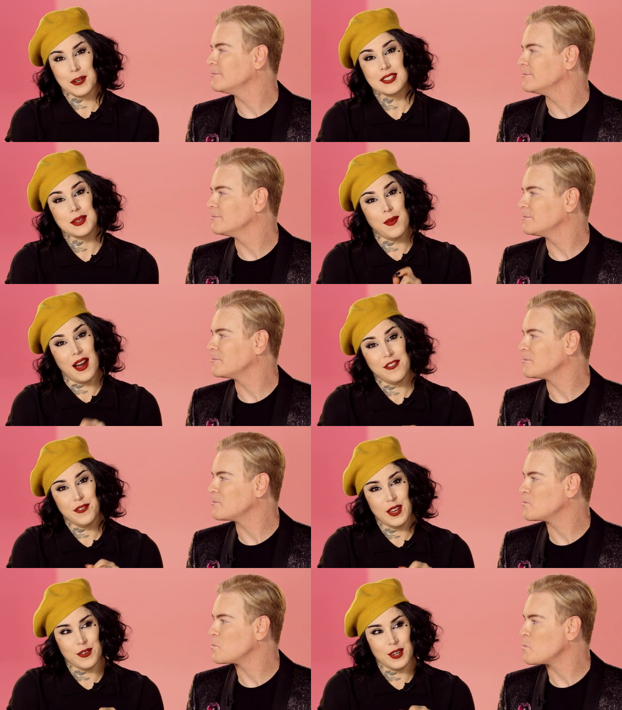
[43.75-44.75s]
Speaker 1: personally, my
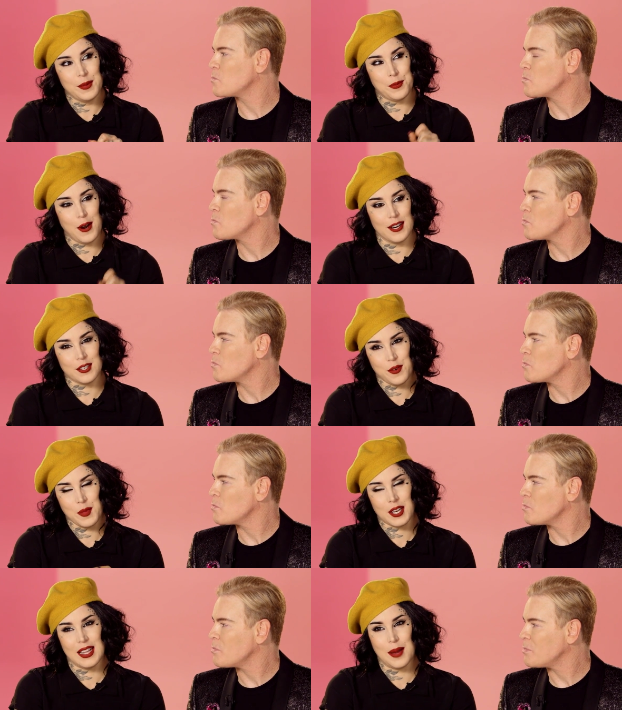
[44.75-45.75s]
favorite product
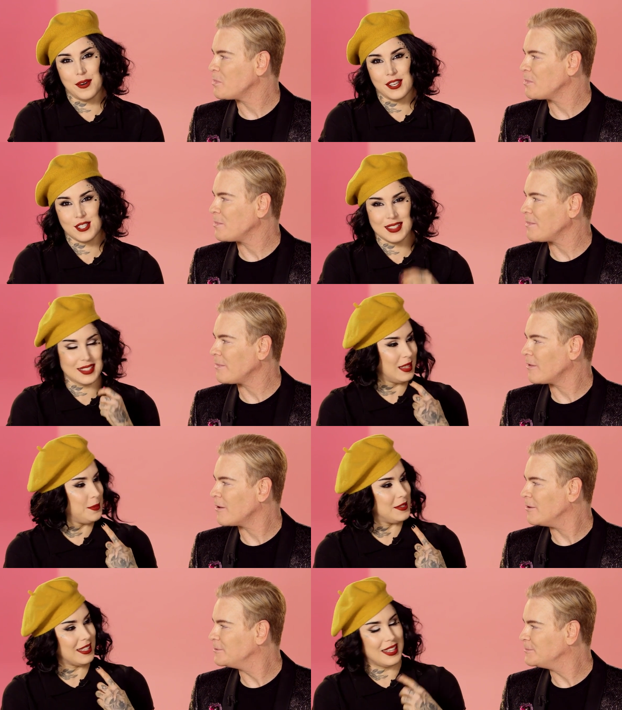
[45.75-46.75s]
from the collaboration is the
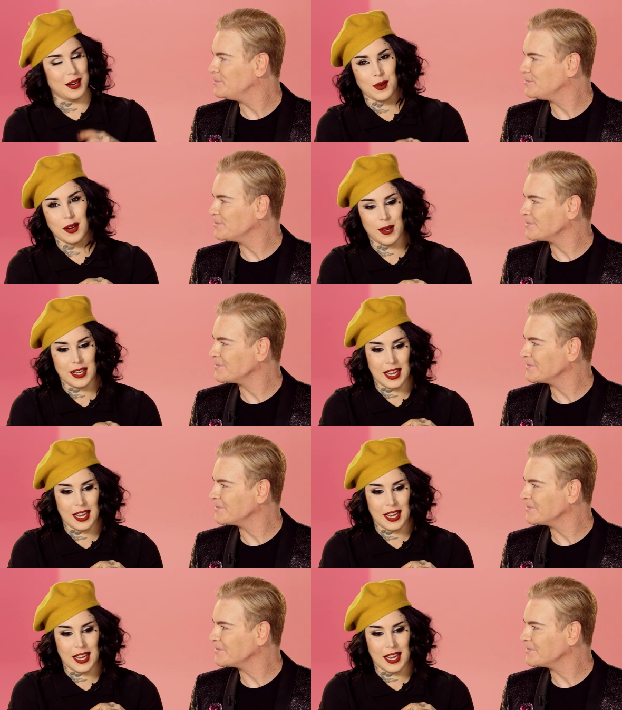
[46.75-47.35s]
lipstick that I'm wearing right